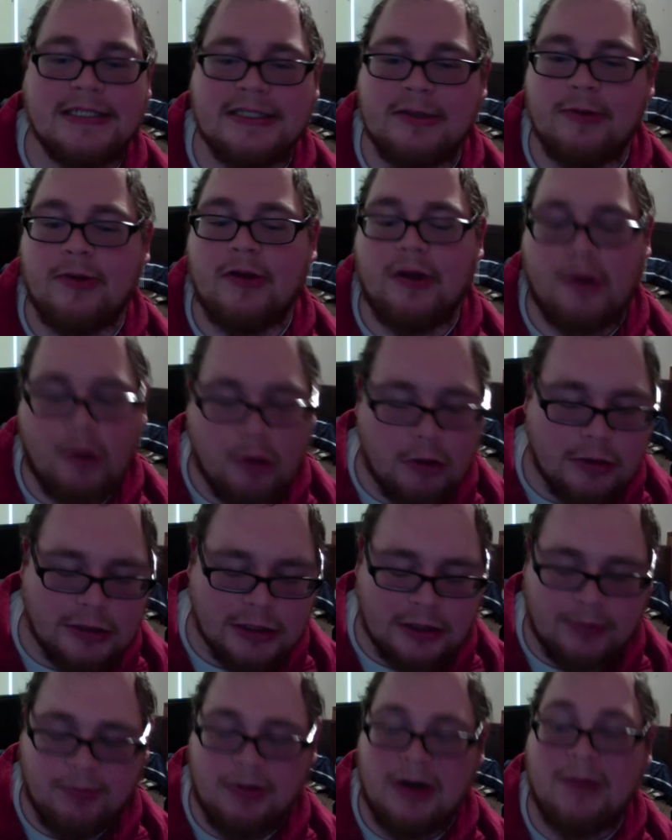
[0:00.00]
so the girl
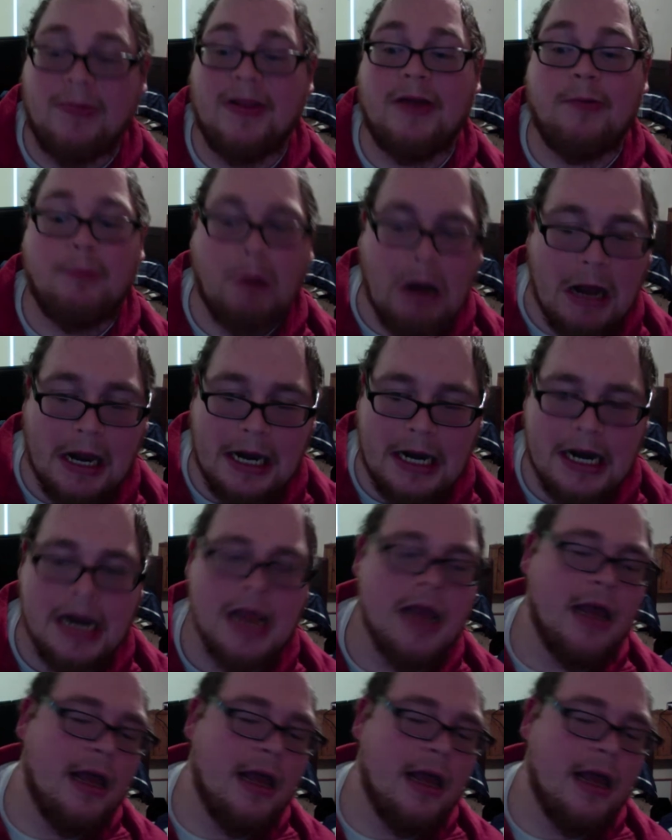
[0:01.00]
should probably run.